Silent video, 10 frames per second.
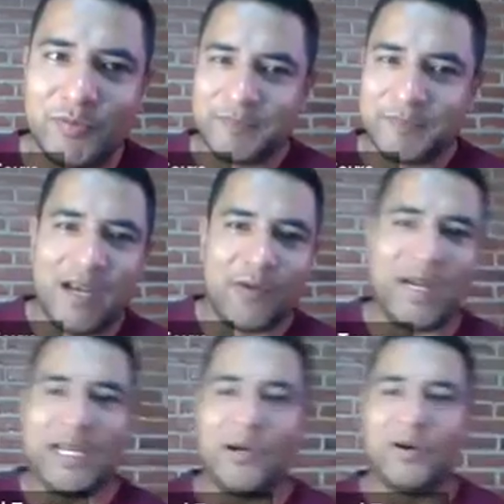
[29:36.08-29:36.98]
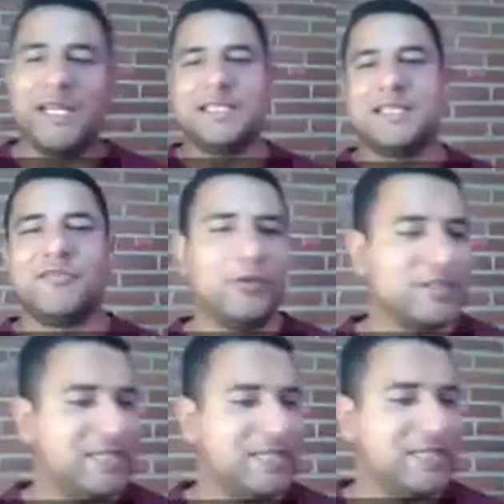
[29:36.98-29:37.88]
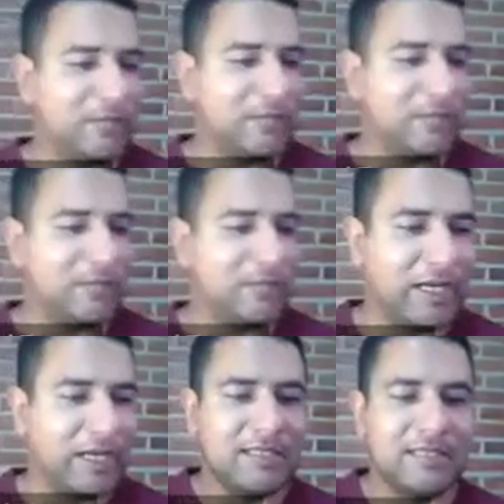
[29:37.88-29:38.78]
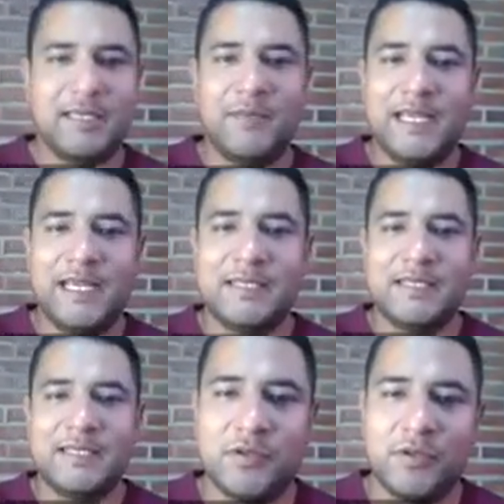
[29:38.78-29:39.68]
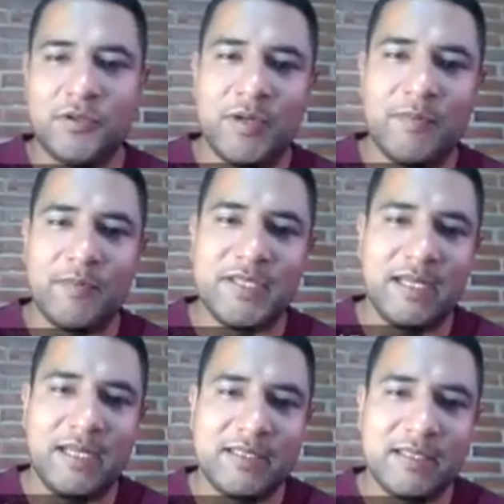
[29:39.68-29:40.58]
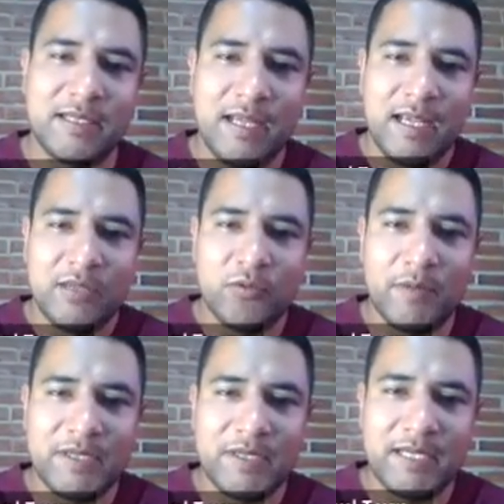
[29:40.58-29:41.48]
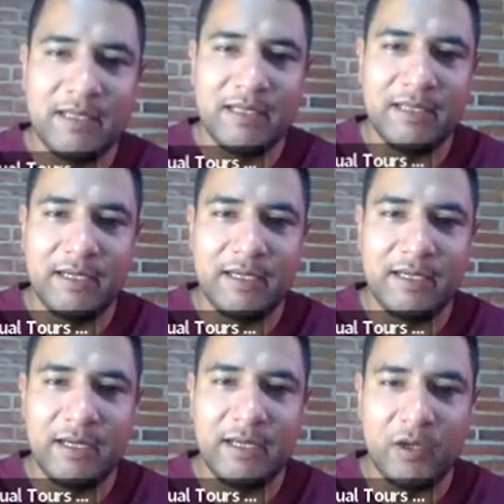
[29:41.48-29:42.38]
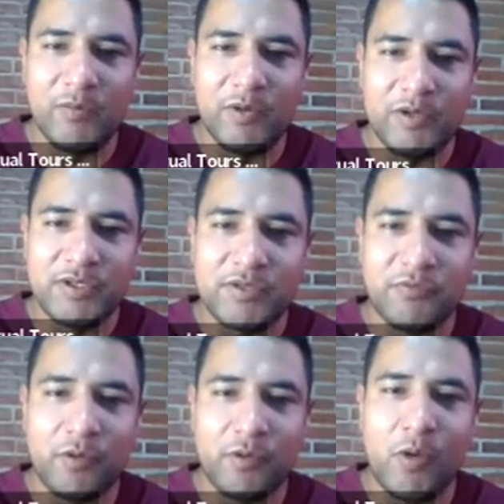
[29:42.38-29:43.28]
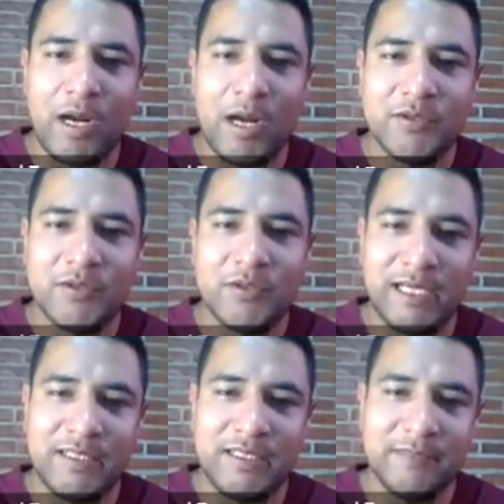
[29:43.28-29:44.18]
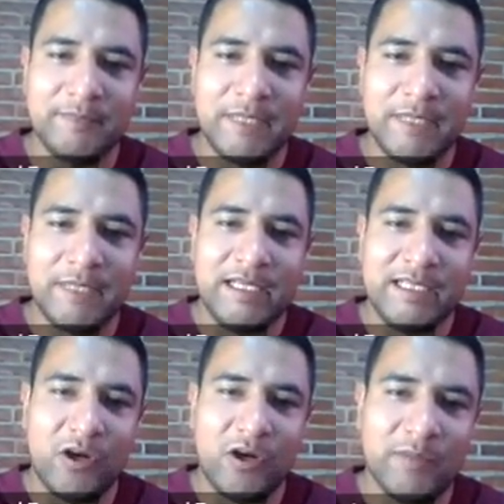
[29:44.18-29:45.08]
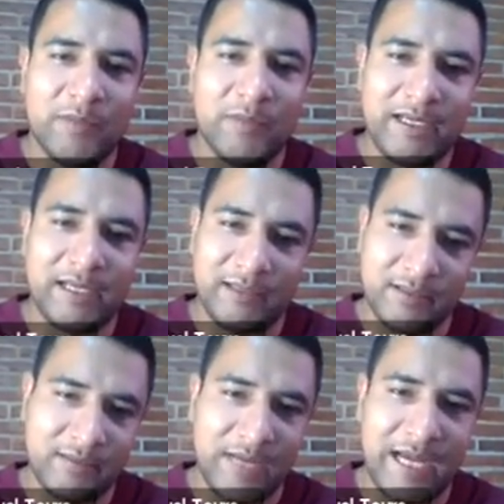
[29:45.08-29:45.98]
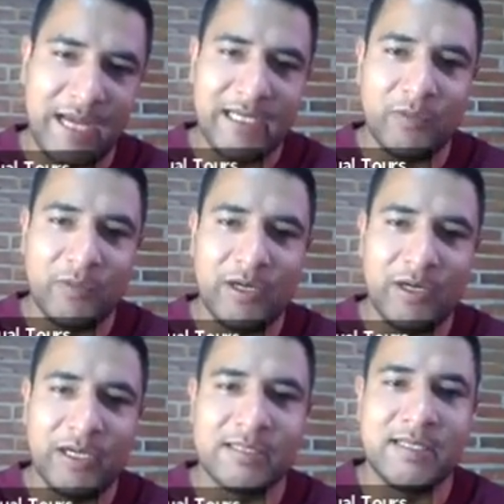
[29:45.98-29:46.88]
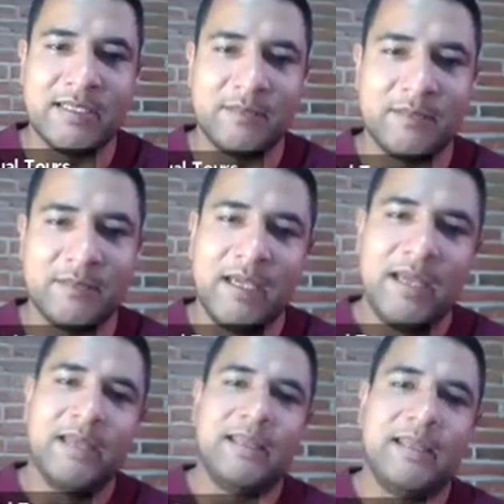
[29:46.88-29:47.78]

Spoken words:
right now. Okay, this is the full system. Okay, this is the Maya system. So to represent to represent numbers from 1 to 19 in the Olmec and Maya numerical system, the